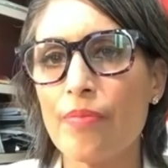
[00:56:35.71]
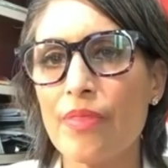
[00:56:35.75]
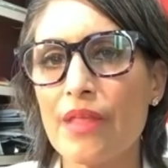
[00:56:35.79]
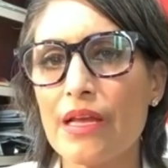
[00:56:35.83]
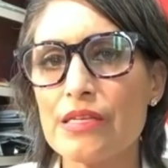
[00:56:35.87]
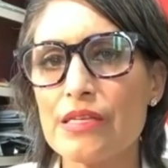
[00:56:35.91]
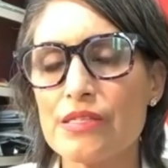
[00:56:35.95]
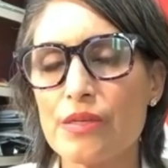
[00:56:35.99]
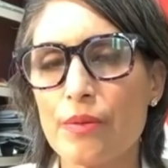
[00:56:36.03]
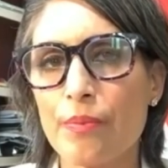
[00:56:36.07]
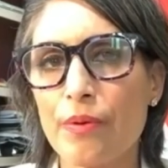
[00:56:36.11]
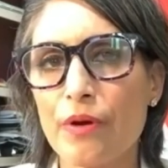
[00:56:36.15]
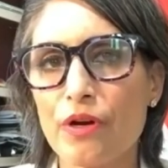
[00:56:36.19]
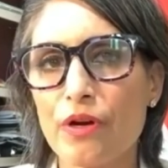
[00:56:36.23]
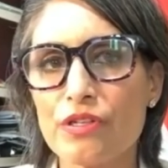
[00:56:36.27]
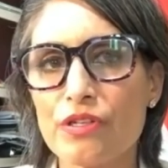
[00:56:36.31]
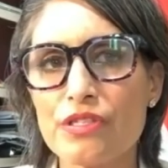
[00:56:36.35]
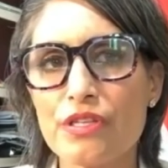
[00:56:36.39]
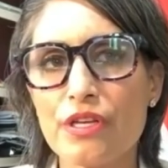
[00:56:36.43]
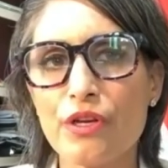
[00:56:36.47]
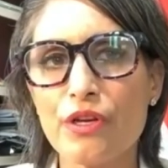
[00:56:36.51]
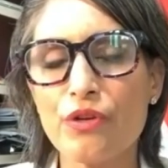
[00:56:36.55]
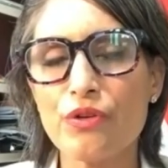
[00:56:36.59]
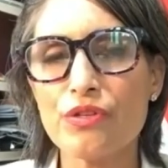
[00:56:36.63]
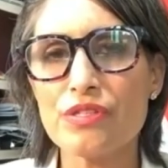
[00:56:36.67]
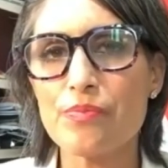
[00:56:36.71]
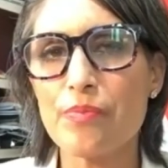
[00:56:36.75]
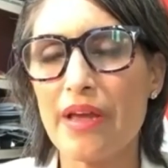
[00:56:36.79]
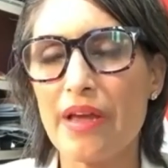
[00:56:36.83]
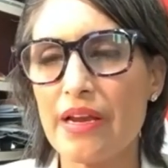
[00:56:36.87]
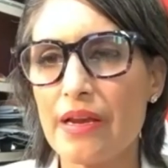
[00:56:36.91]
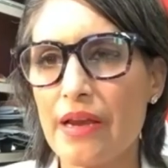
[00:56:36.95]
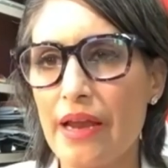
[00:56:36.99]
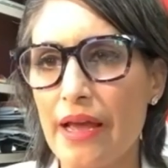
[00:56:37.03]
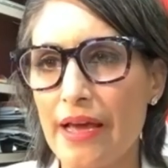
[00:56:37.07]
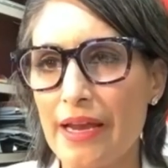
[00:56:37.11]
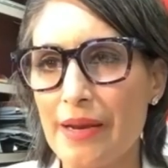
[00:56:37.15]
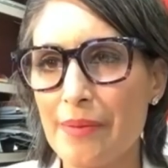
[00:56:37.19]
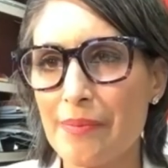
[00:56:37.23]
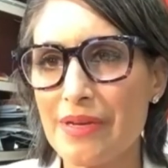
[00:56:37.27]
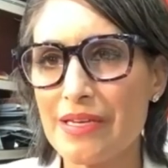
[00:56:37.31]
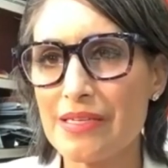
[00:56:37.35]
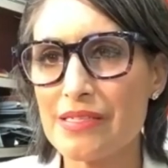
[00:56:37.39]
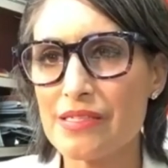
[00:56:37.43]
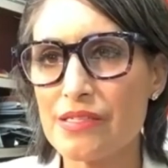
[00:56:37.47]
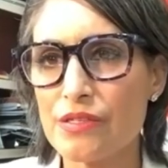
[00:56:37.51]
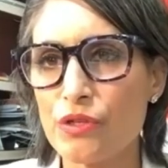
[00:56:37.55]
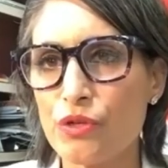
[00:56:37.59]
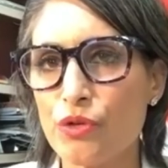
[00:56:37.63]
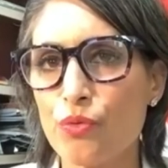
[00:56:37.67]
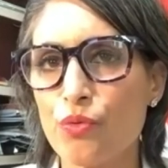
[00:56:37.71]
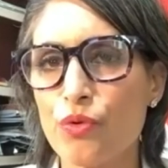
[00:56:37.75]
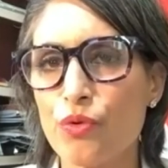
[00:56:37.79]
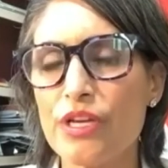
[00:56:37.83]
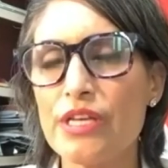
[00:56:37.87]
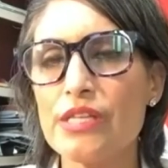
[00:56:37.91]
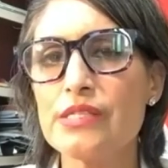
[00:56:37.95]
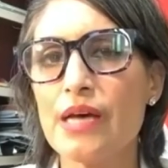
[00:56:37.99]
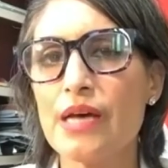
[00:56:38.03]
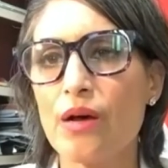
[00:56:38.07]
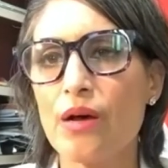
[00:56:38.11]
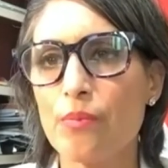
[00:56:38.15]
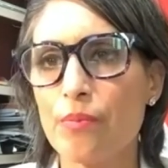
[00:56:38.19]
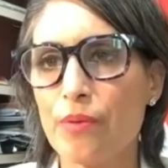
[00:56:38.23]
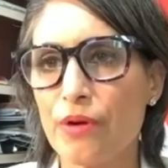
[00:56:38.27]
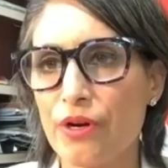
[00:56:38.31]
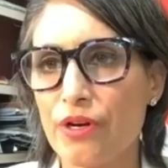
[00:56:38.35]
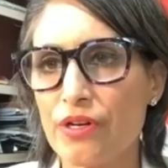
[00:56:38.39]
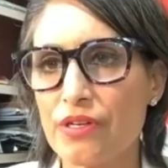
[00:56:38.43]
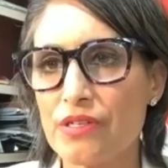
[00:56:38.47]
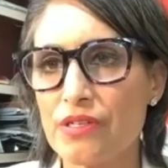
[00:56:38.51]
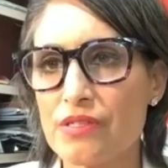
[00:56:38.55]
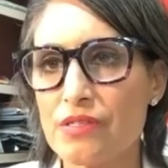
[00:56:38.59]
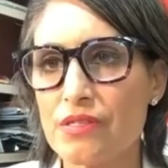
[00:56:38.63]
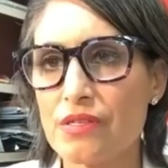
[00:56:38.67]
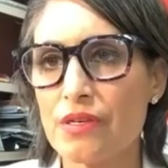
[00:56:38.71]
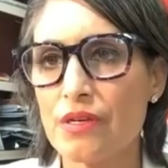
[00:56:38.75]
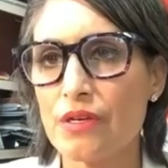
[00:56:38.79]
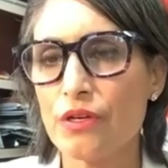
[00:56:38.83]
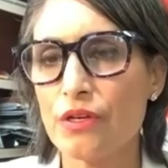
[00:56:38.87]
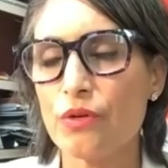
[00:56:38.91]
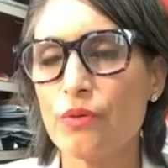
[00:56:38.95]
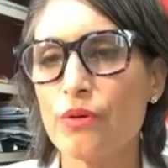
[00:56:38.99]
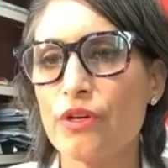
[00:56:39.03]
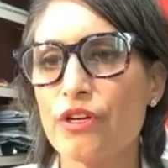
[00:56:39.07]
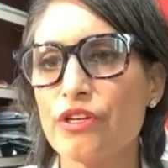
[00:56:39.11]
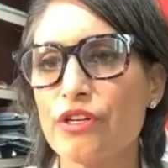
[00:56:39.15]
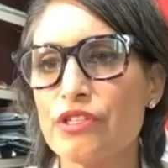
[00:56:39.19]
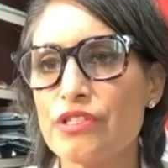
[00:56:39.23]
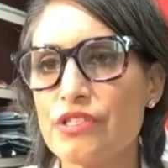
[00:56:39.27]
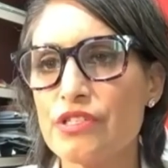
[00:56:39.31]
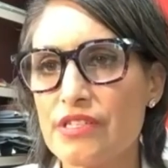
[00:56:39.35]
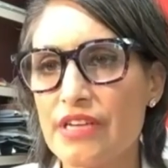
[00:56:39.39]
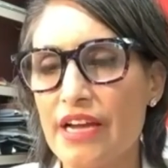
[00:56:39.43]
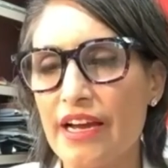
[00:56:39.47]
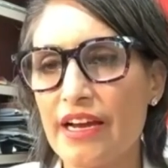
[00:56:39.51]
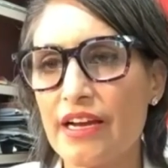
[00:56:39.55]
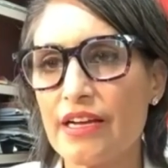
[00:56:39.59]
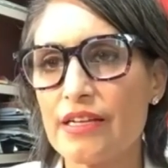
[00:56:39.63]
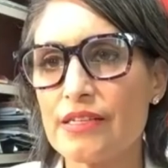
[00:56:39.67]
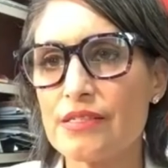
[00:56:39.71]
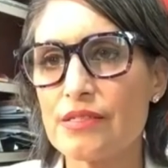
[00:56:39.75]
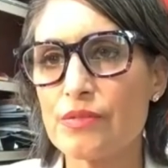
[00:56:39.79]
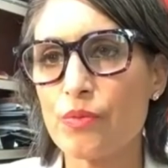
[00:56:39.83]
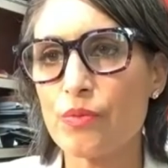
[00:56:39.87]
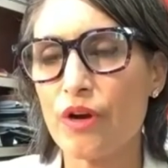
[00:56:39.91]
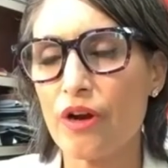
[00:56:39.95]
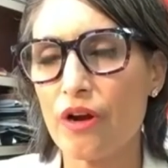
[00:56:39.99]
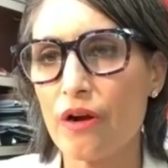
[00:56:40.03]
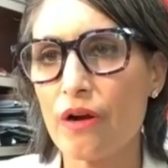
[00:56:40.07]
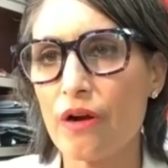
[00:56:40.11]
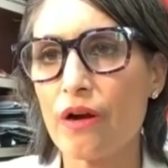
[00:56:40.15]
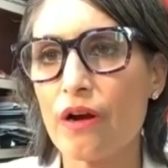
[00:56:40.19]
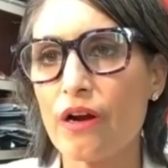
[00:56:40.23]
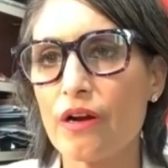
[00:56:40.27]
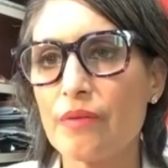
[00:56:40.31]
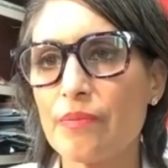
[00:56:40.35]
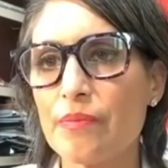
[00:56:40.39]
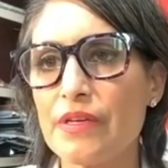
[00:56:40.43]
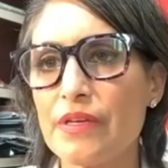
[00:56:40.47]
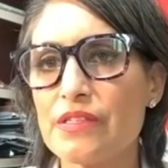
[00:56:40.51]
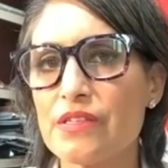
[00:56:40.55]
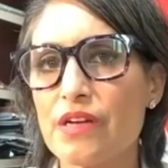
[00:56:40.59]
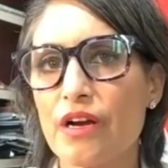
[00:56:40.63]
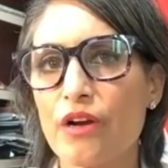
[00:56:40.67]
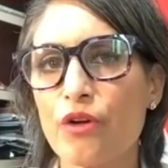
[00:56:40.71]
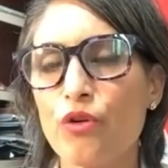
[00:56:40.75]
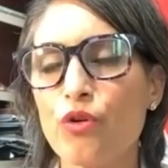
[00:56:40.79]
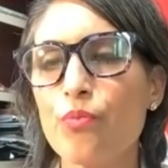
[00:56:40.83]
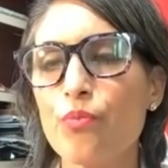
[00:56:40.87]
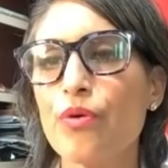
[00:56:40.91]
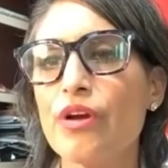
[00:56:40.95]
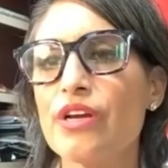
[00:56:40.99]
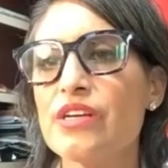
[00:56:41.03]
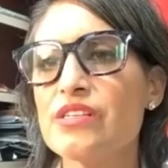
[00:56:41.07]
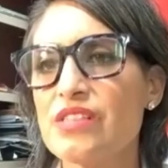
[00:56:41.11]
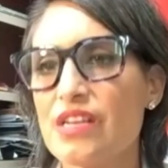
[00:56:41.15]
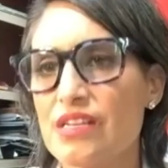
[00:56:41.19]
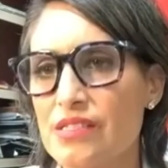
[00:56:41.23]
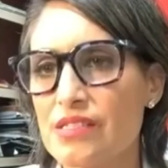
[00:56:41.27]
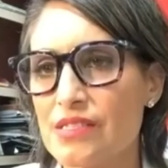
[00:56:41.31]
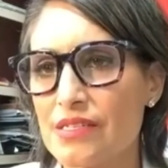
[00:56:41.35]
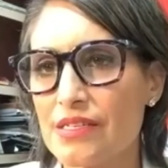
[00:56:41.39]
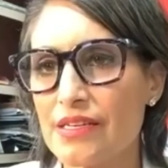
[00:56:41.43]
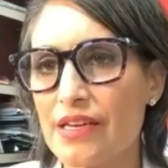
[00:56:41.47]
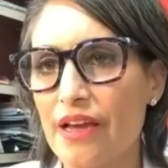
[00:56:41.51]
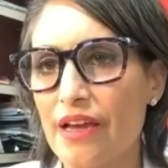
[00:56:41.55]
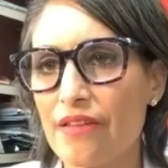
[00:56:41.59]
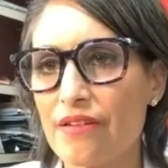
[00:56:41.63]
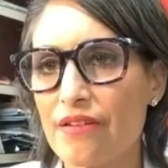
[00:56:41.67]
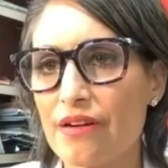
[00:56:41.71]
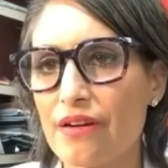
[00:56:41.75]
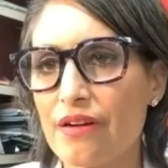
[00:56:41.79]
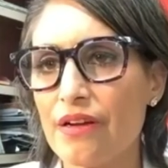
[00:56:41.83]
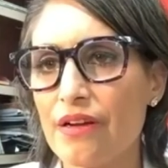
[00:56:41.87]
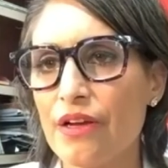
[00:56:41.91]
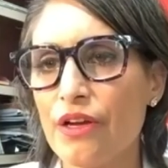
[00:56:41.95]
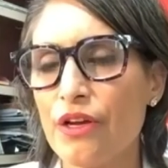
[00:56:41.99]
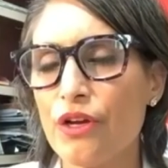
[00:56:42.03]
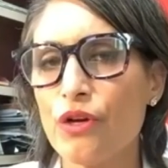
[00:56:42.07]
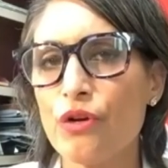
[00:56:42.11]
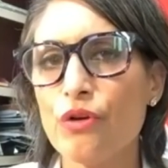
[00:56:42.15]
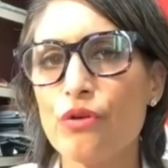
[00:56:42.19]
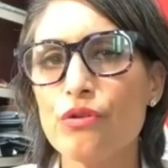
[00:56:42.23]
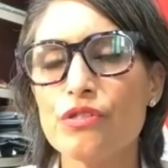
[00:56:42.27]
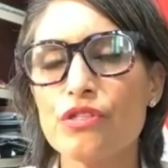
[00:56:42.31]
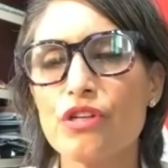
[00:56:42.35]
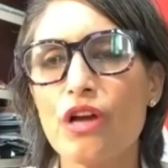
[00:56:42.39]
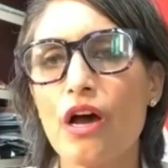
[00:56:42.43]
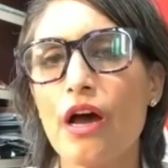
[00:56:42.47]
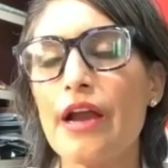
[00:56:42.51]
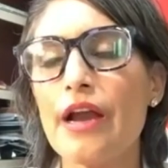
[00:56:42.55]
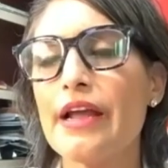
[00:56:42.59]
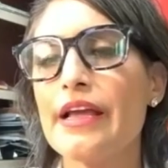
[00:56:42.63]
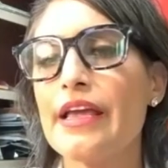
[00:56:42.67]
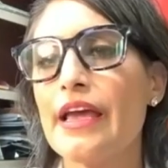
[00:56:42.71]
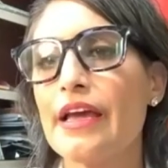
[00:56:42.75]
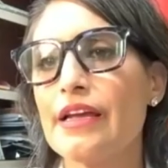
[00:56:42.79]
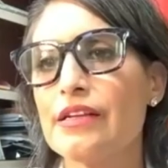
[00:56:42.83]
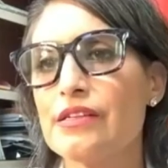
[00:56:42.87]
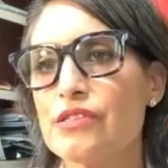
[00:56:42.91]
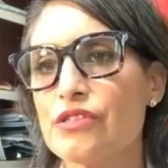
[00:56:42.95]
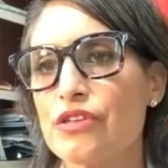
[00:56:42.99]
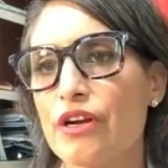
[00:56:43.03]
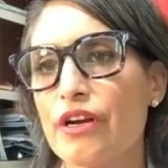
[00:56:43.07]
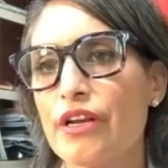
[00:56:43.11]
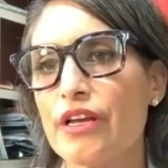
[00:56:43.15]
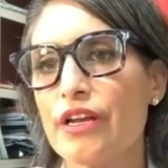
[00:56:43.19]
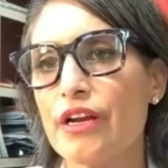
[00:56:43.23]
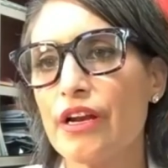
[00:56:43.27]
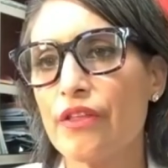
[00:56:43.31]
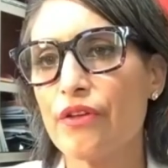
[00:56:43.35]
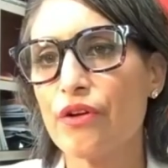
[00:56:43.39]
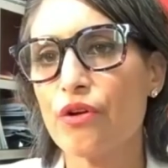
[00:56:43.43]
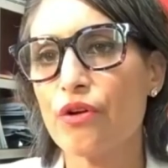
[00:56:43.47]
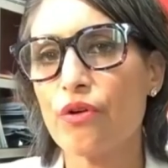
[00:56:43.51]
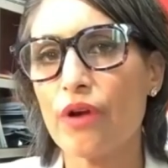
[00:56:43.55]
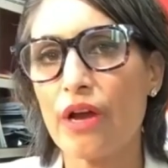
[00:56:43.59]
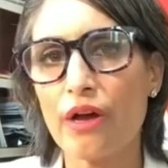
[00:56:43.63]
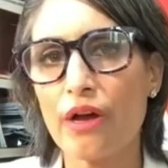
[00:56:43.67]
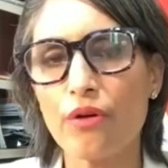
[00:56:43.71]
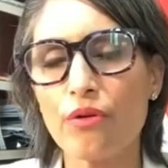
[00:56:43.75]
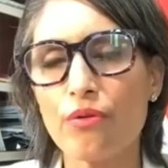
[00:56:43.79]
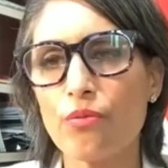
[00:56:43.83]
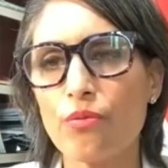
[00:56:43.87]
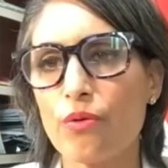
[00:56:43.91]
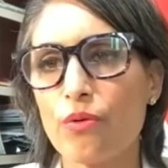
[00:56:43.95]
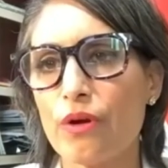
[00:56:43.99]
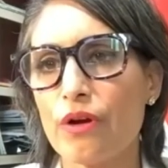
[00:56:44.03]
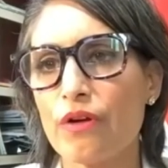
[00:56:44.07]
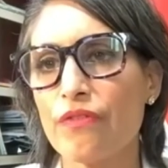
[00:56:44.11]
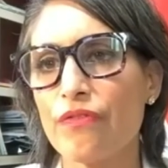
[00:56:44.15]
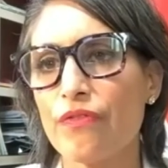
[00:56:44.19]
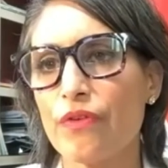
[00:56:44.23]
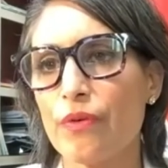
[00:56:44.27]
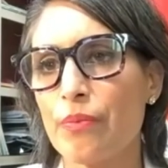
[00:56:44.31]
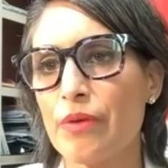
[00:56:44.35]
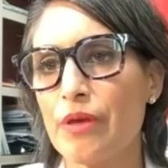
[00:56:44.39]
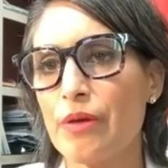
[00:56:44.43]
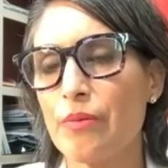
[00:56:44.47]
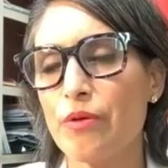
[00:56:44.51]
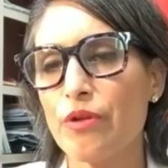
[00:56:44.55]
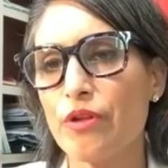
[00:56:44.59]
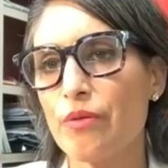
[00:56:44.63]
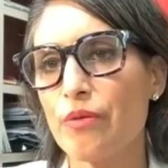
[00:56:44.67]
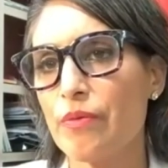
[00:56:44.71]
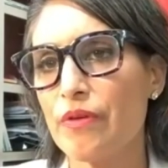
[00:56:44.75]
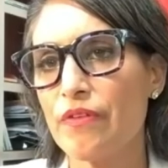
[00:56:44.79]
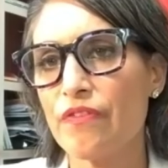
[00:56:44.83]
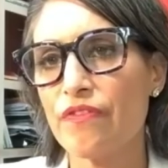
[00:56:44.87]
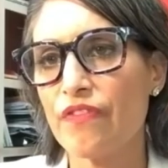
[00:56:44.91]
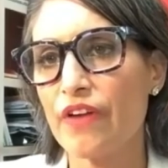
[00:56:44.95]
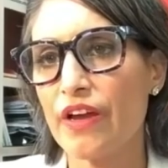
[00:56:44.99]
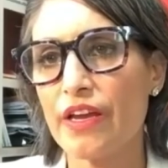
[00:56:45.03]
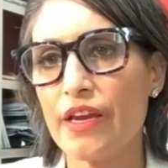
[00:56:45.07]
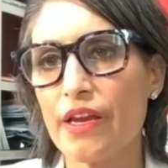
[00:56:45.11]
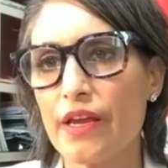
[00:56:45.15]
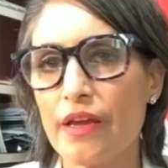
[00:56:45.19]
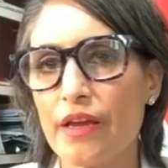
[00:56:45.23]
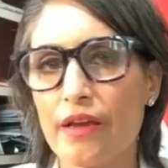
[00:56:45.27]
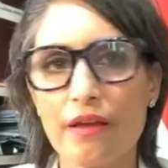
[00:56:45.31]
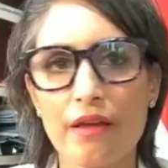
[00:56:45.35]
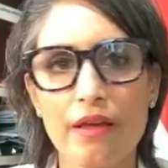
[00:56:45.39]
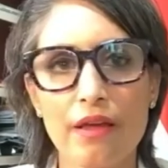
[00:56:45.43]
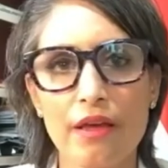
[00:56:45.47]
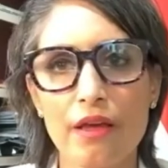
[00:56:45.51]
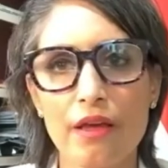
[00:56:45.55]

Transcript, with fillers: is a person who's magnanimous, who reads Albertans, who understands where our heartbeats are, who brings us together, who's not, again, starting another ground war for people to be fighting